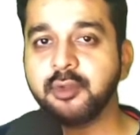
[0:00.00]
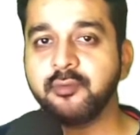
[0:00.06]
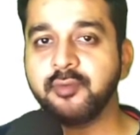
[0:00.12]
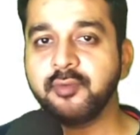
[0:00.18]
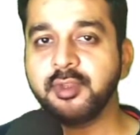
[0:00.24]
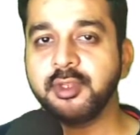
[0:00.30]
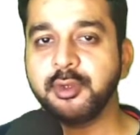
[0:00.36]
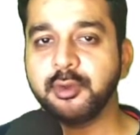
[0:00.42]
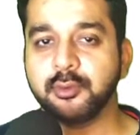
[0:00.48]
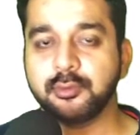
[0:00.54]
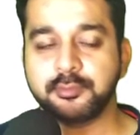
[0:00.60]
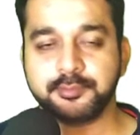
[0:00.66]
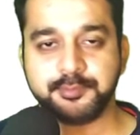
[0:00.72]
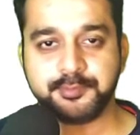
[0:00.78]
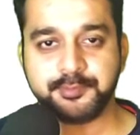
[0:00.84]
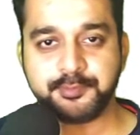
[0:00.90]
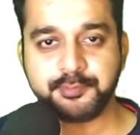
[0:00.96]
video,
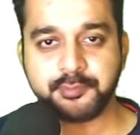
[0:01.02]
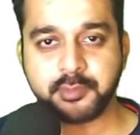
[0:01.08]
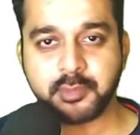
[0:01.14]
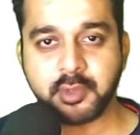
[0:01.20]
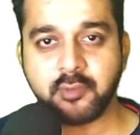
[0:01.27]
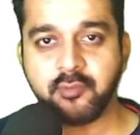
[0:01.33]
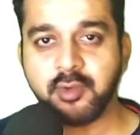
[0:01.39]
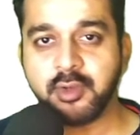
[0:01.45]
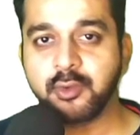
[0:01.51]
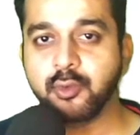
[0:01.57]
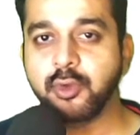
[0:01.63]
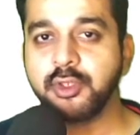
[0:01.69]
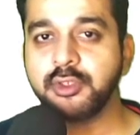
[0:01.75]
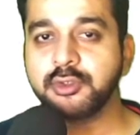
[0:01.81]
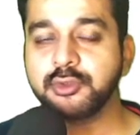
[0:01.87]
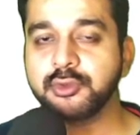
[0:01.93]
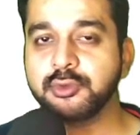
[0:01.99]
we're
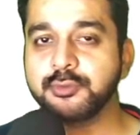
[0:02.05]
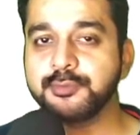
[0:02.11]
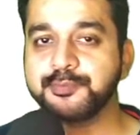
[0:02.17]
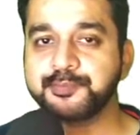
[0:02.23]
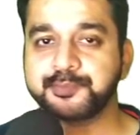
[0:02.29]
going to